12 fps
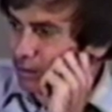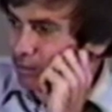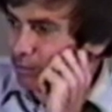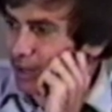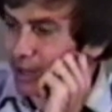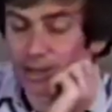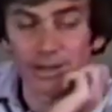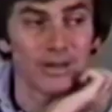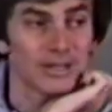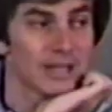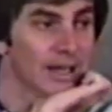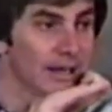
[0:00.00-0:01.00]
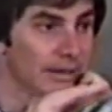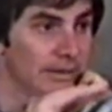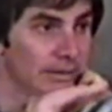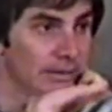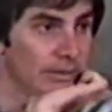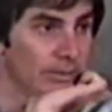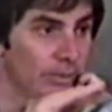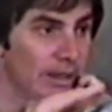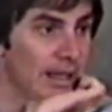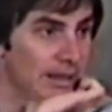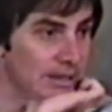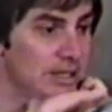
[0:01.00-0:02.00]
back in New Zealand, we
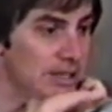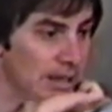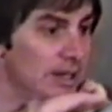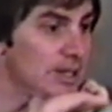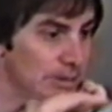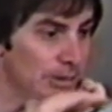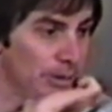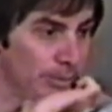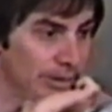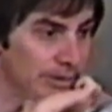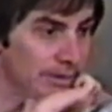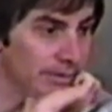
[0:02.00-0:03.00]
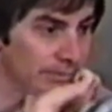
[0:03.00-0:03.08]
had these tennis tournaments